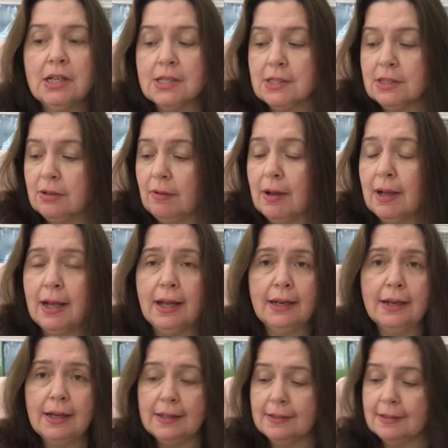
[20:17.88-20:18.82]
So
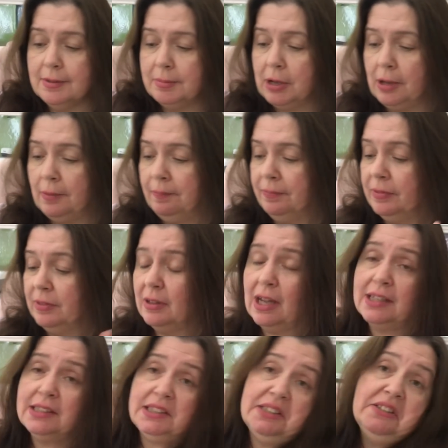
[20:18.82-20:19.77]
I got them all.
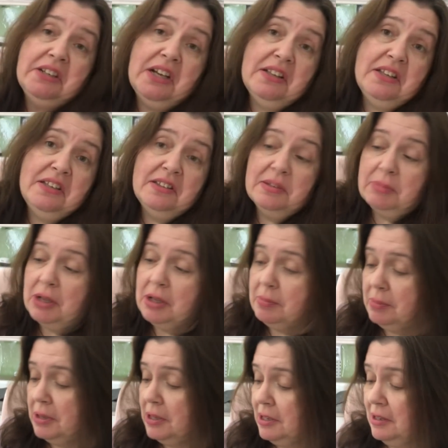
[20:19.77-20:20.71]
I did not need them
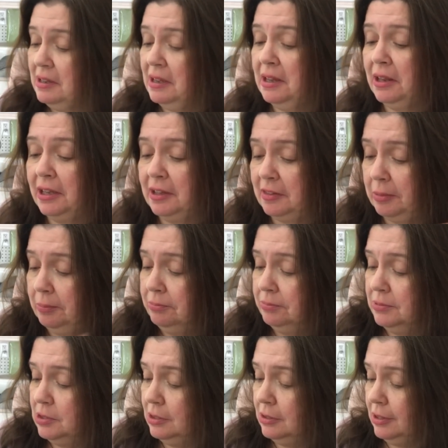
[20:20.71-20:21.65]
all, but I like them,
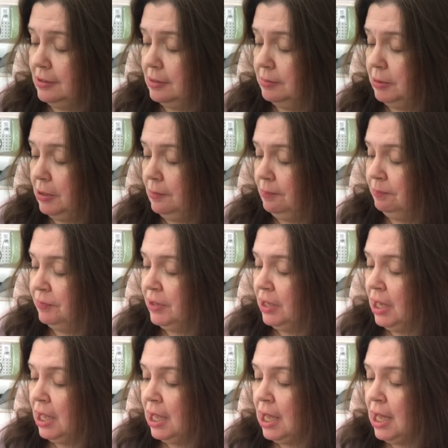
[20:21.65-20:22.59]
so I got them all.
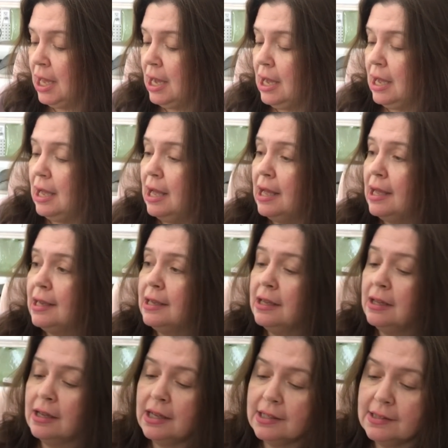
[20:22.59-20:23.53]
I
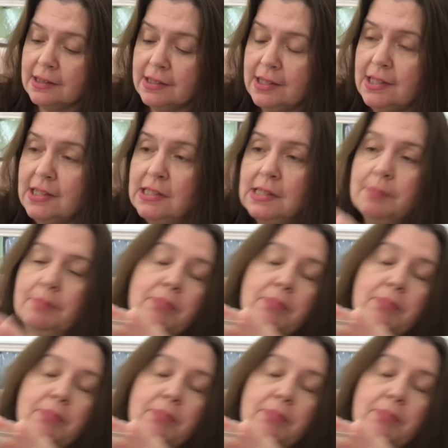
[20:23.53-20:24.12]
got these